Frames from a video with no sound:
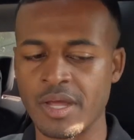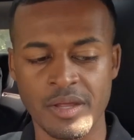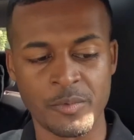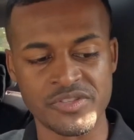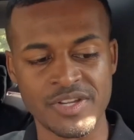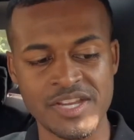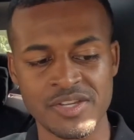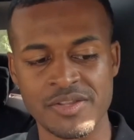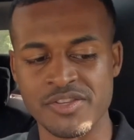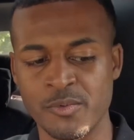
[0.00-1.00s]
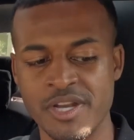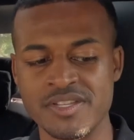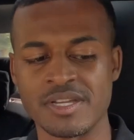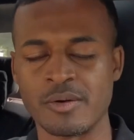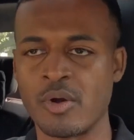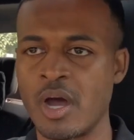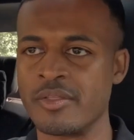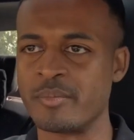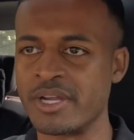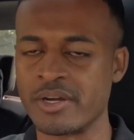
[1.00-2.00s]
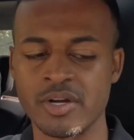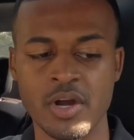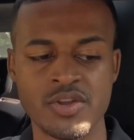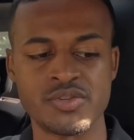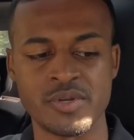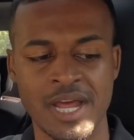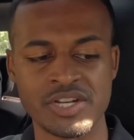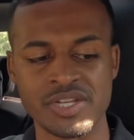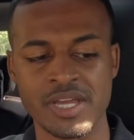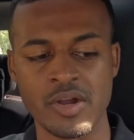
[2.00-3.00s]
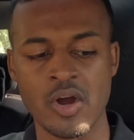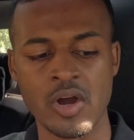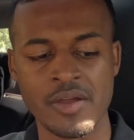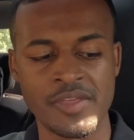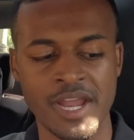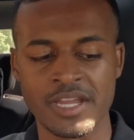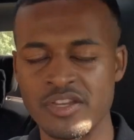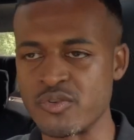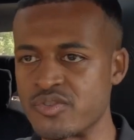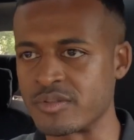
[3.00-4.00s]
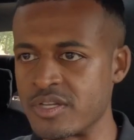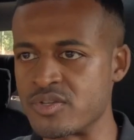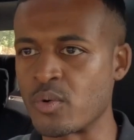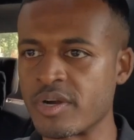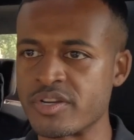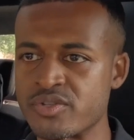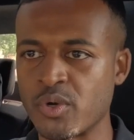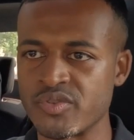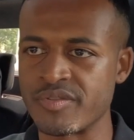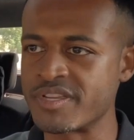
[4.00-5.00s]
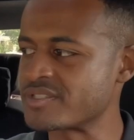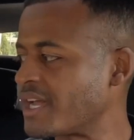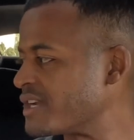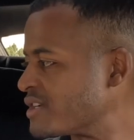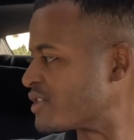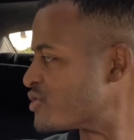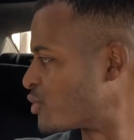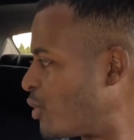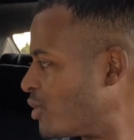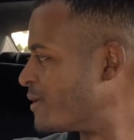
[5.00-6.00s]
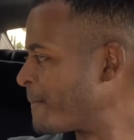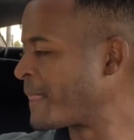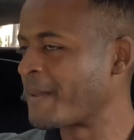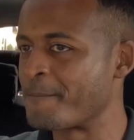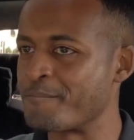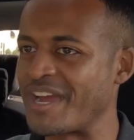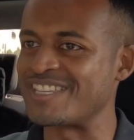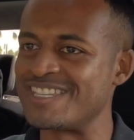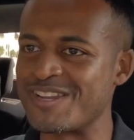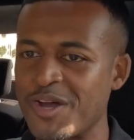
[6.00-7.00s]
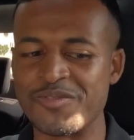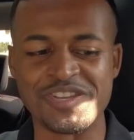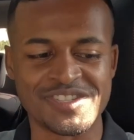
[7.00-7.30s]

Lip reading: What's nice on this one is on the bigger cars, you can actually hit R and then I can use the door controls on this side to control my seat on this